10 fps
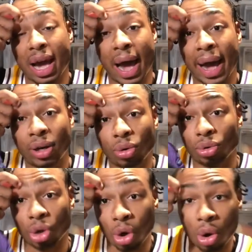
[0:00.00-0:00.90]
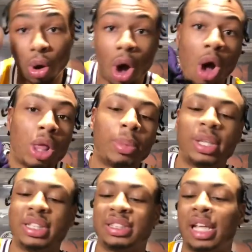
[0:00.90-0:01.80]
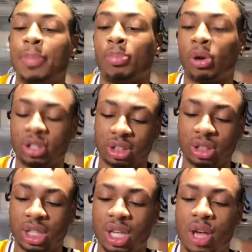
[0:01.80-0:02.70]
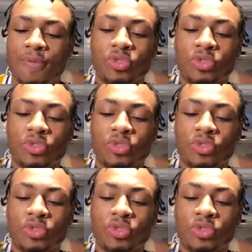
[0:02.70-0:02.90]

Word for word: I don't know. All I'm going to say personally,